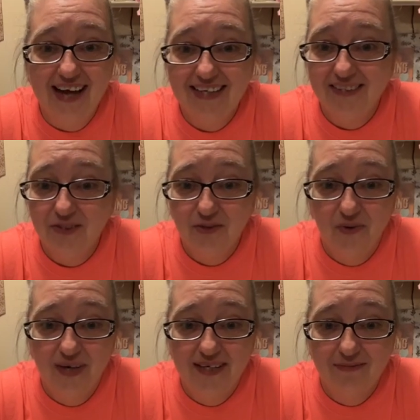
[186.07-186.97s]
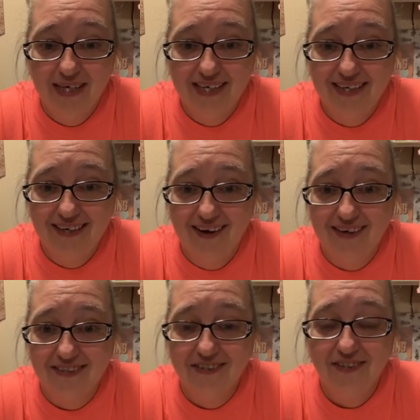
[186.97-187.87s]
I enjoyed meeting
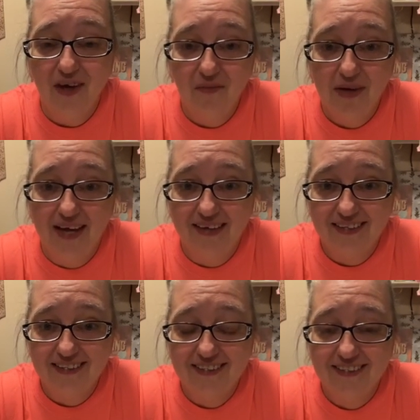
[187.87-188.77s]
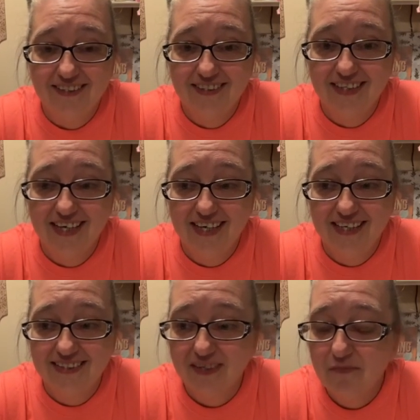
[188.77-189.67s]
her so much.
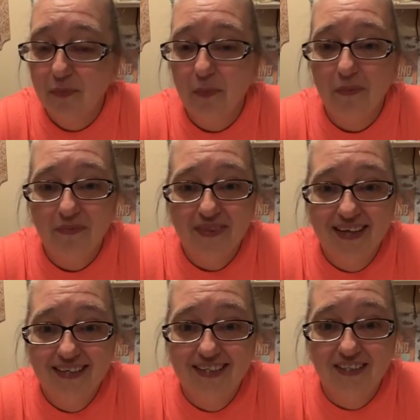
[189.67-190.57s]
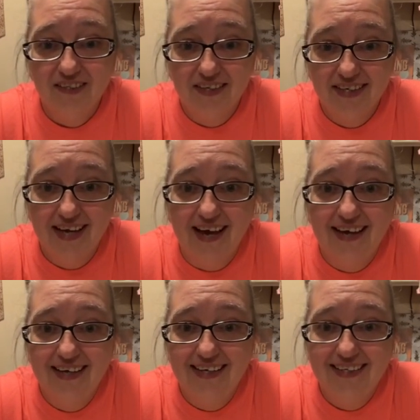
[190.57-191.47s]
She's a
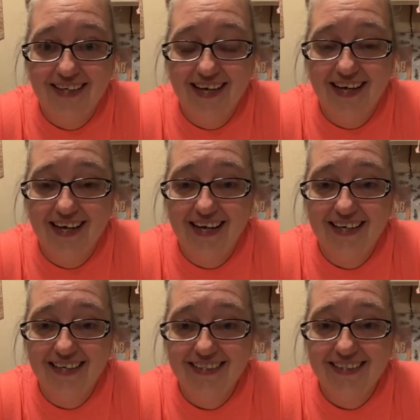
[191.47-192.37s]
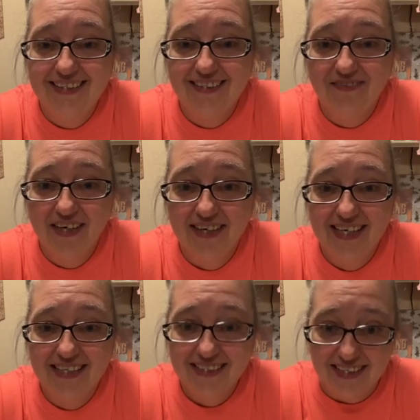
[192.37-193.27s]

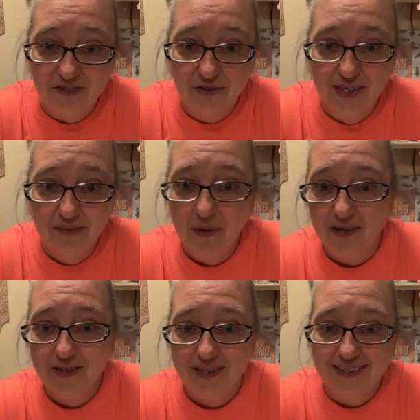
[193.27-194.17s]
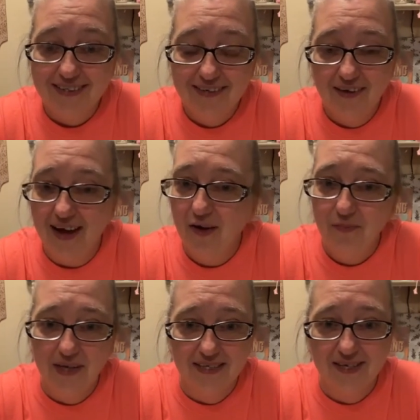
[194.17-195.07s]
very eccentric person. I
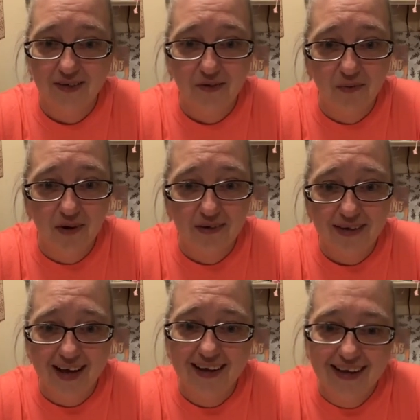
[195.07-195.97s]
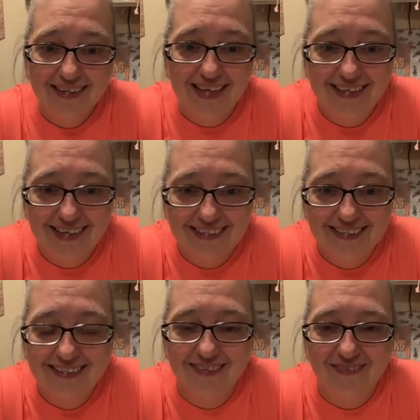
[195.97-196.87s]
hope that's a good word. I think
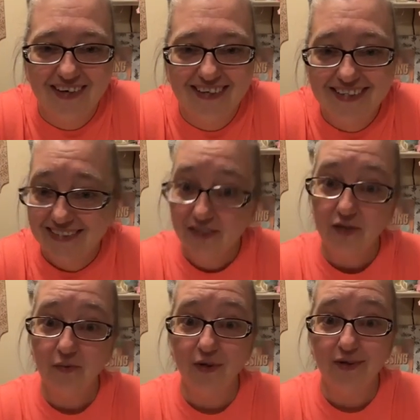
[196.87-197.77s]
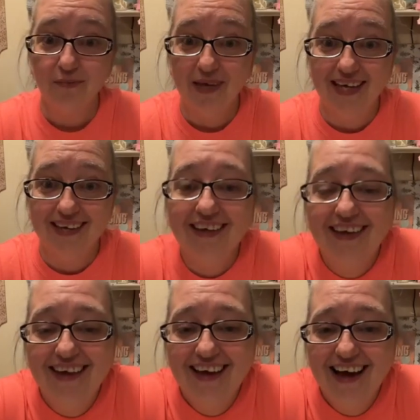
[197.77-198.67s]
that's a good word. It's a good word to me.